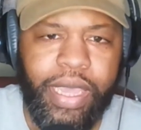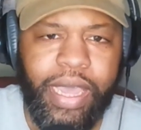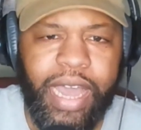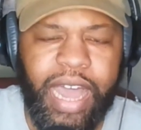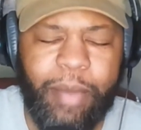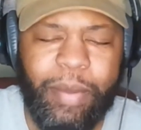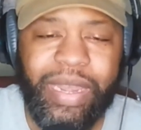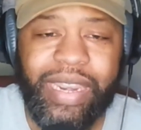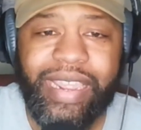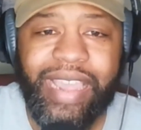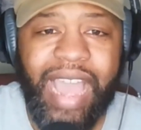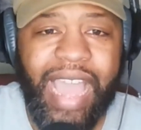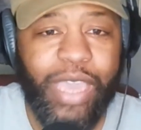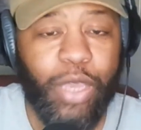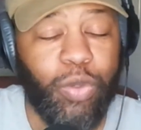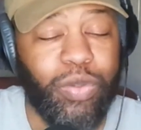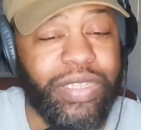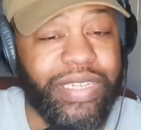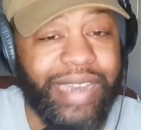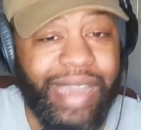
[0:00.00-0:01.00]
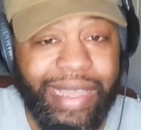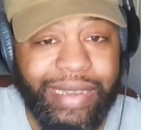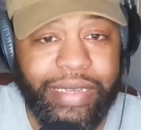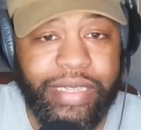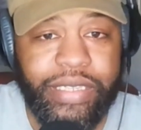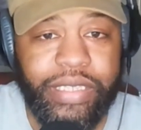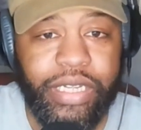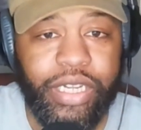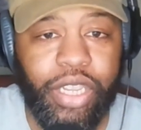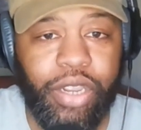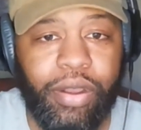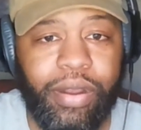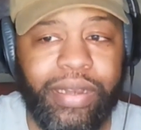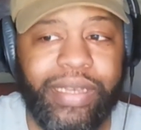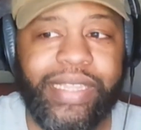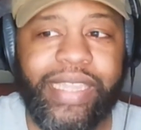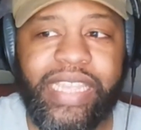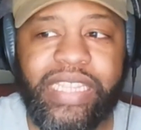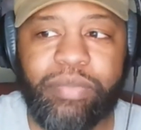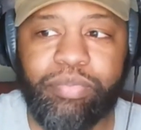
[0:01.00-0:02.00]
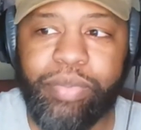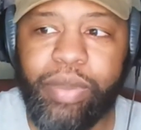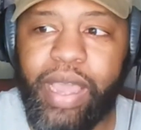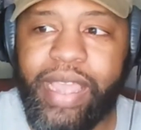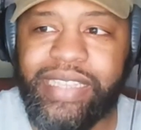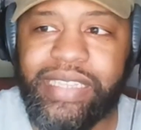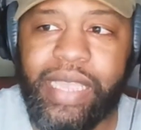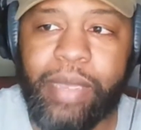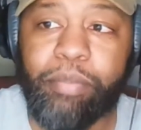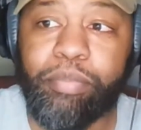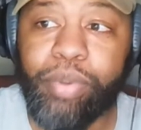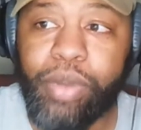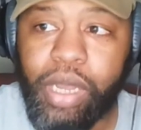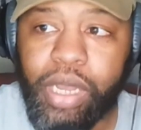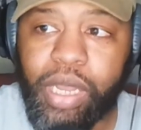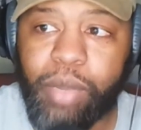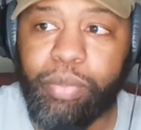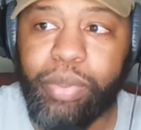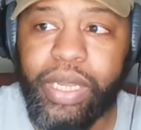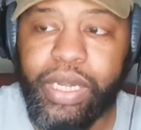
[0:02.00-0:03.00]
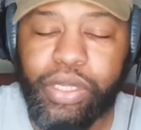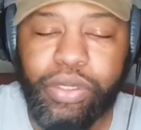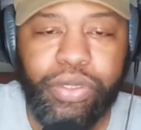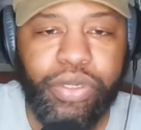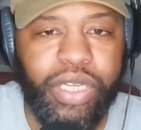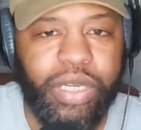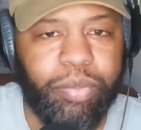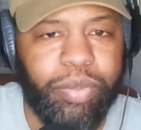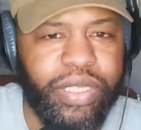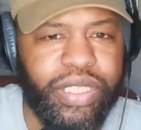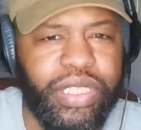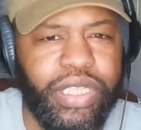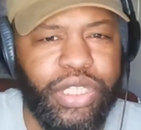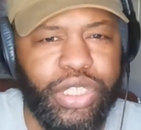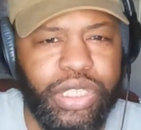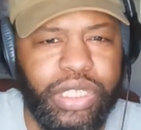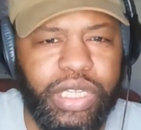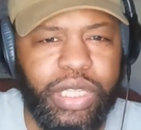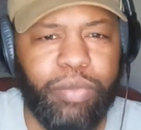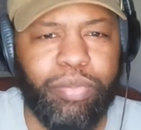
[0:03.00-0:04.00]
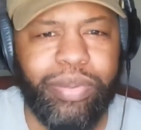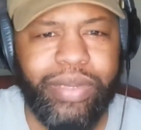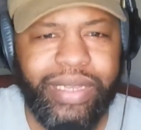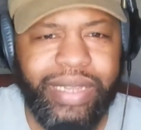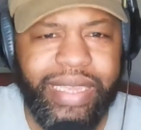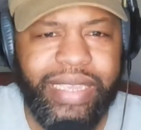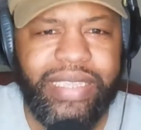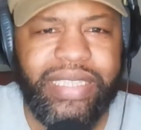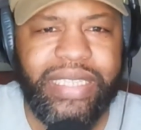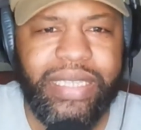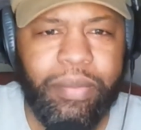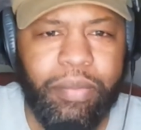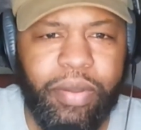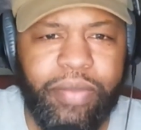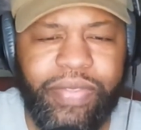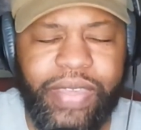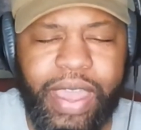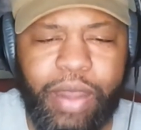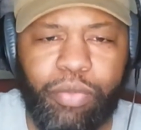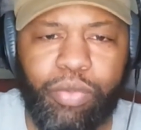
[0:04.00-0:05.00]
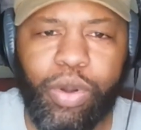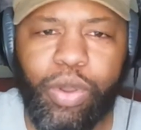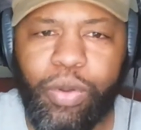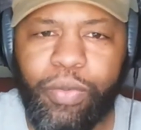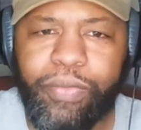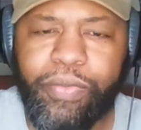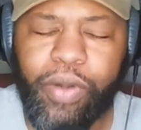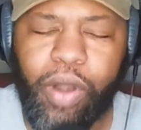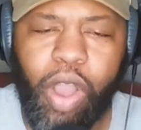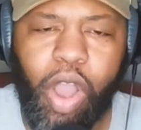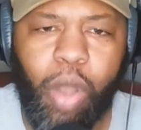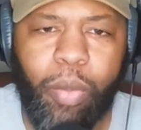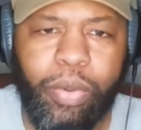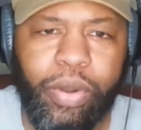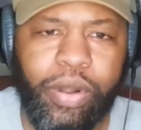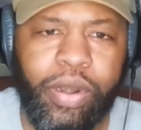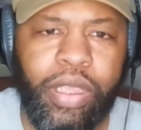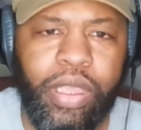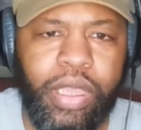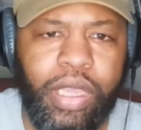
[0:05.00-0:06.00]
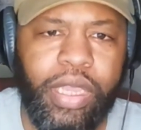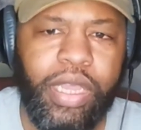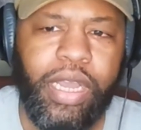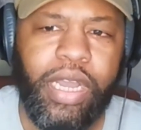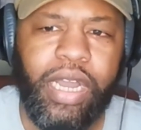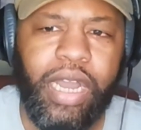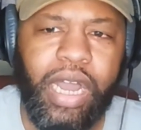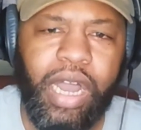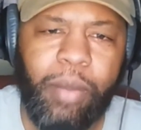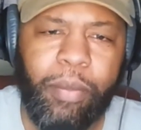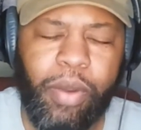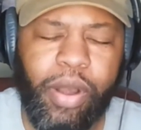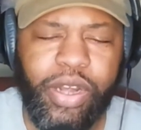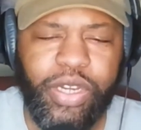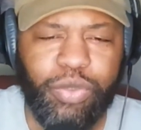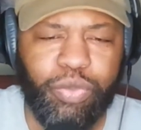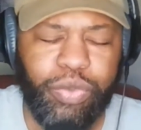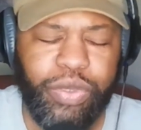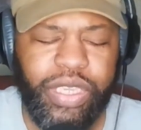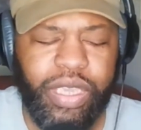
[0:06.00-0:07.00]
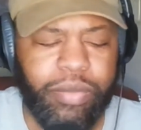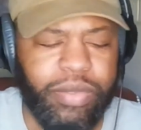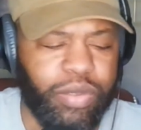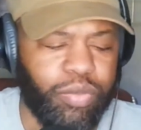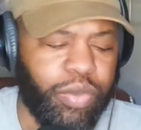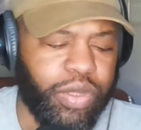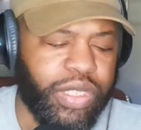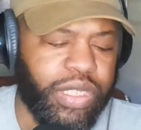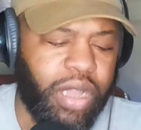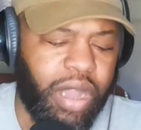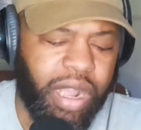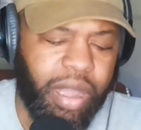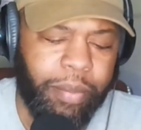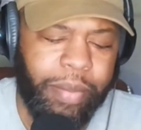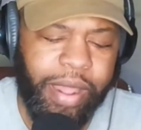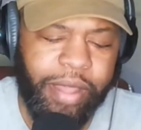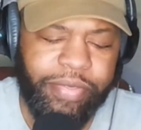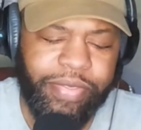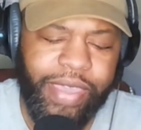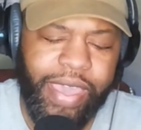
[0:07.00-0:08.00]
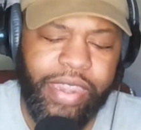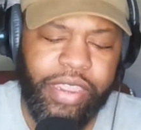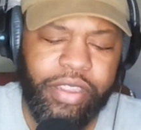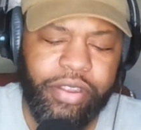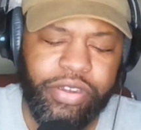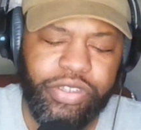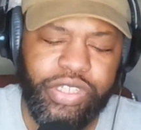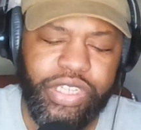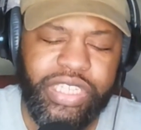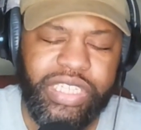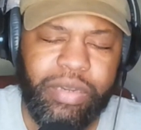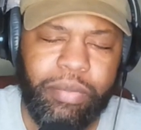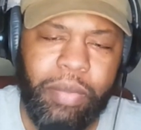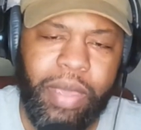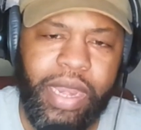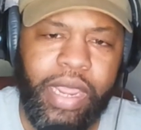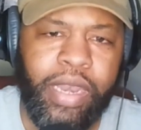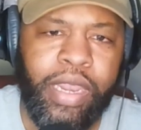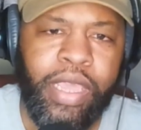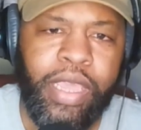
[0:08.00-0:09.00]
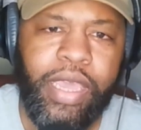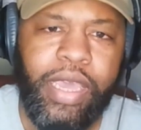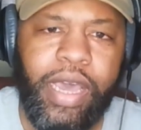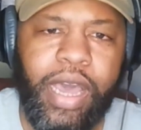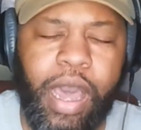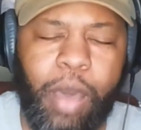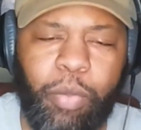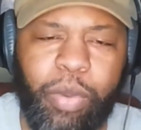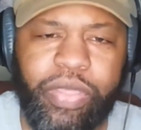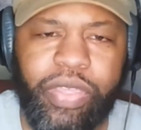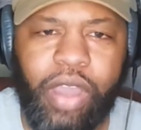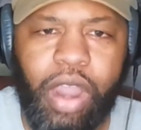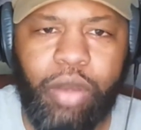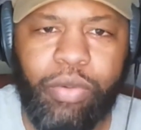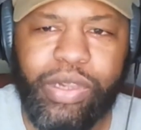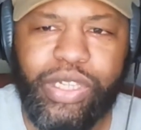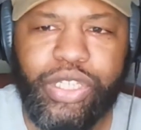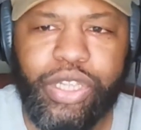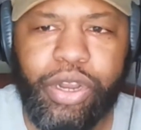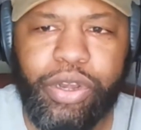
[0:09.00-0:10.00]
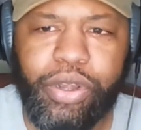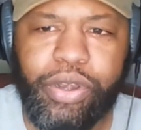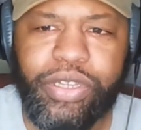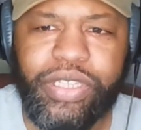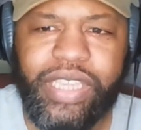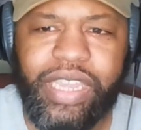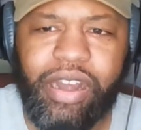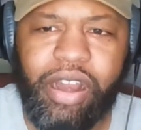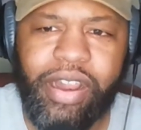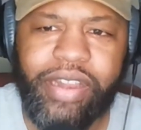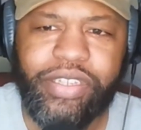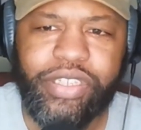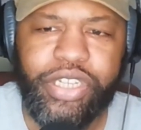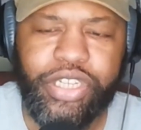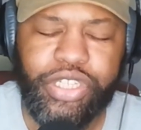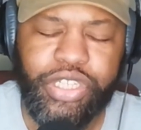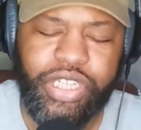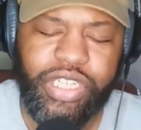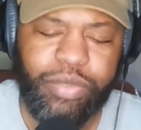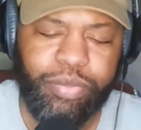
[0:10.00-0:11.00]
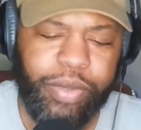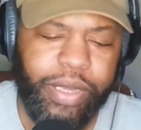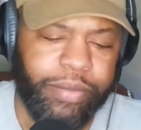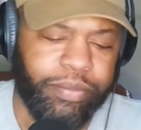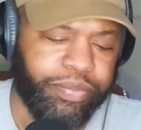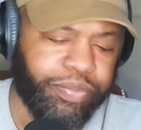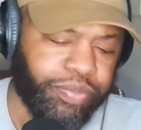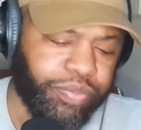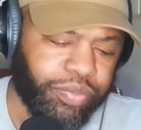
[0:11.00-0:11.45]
And a guy who's not listed currently as a buck, but could potentially play some of that role for Auburn, Amaris Williams, and we'll talk about that here in just a minute with our returners and our additions. But